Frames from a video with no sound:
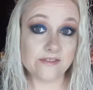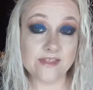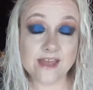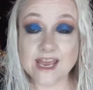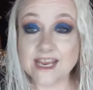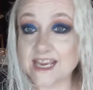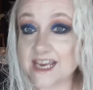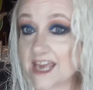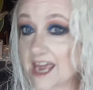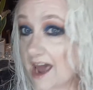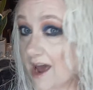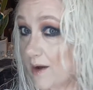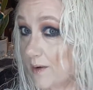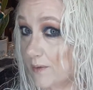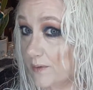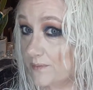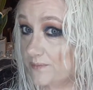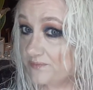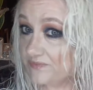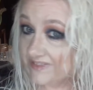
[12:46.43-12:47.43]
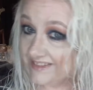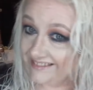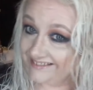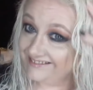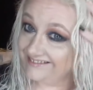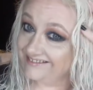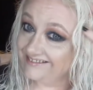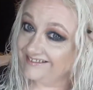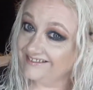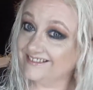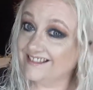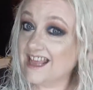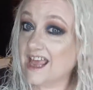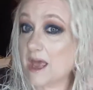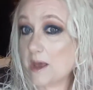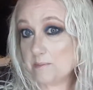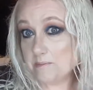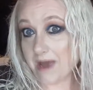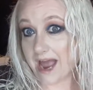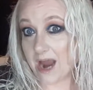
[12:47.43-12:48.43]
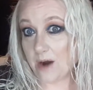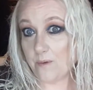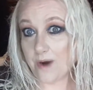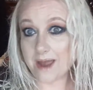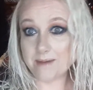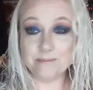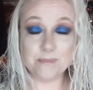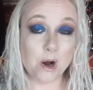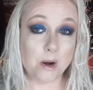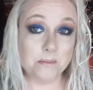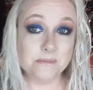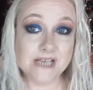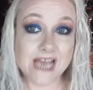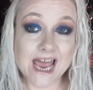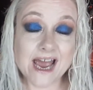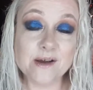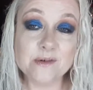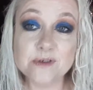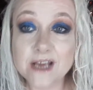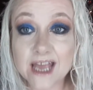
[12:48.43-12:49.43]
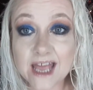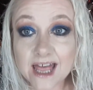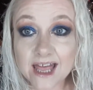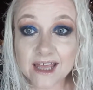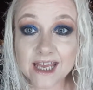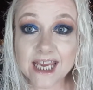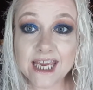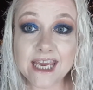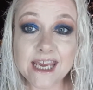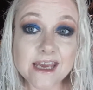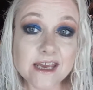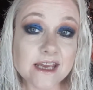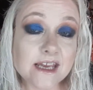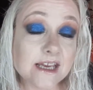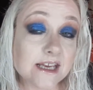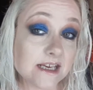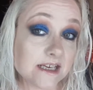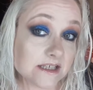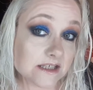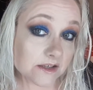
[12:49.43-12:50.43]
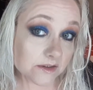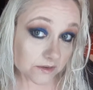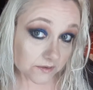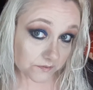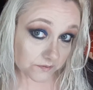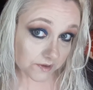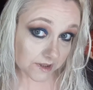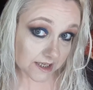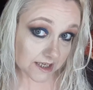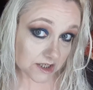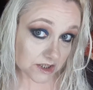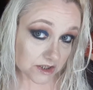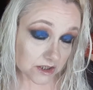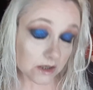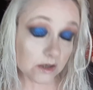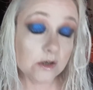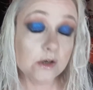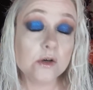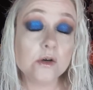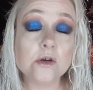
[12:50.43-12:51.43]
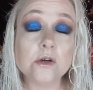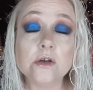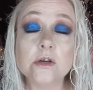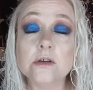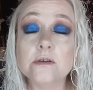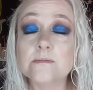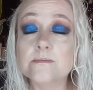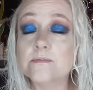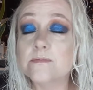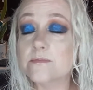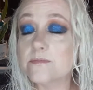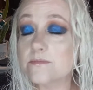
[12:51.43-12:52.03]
and there you go, my wet mop down. Here is the finished look.